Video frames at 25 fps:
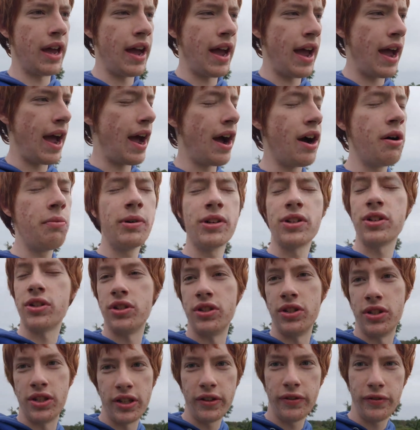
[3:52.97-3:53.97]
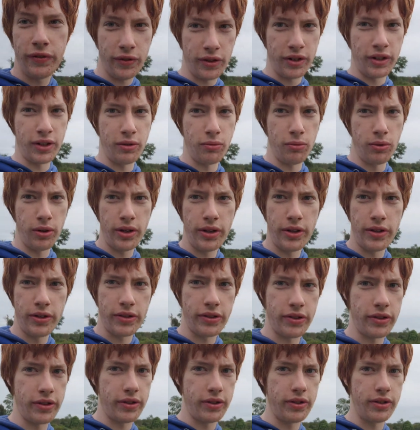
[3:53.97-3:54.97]
how much different it
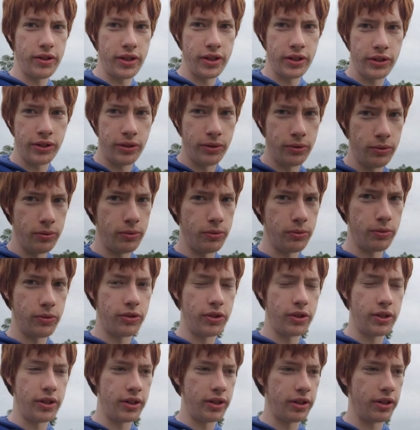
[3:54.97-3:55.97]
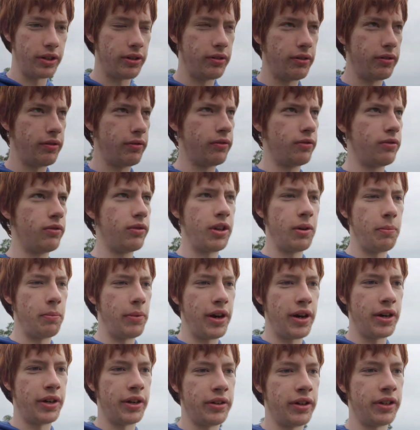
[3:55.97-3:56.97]
was to use in,
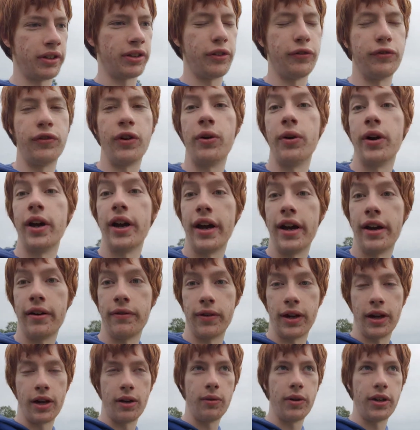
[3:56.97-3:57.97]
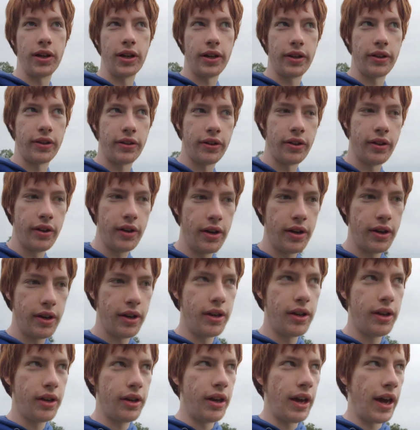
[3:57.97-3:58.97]
compared to like the phone I have nowadays.
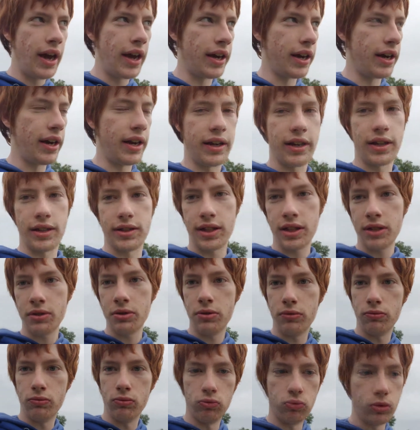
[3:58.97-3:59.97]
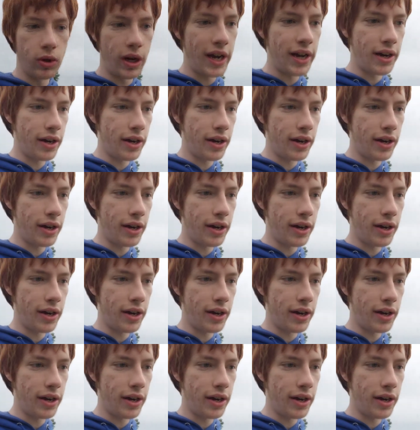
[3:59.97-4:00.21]
I can I can tell you right